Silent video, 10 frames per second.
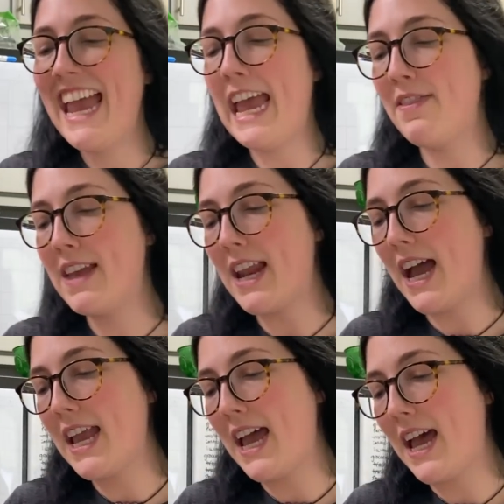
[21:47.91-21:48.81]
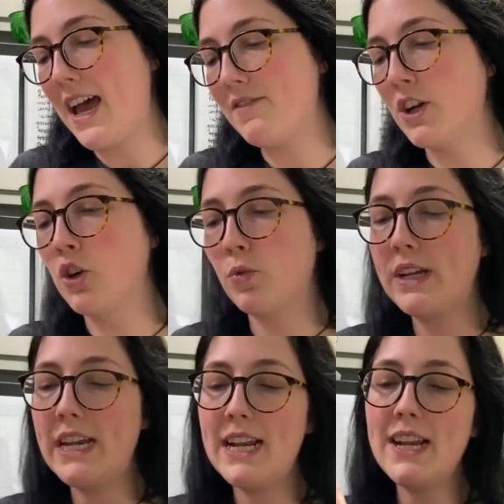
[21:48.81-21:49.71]
And then I have
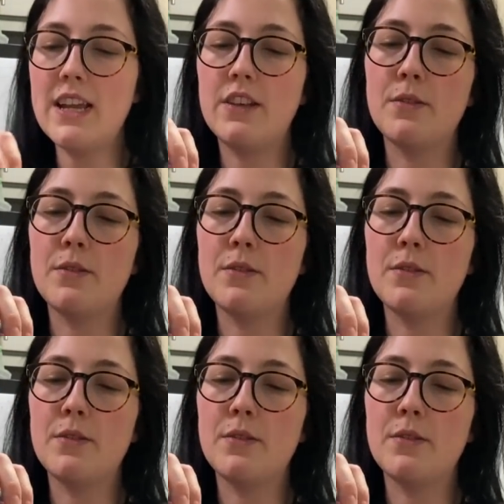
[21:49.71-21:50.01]
green is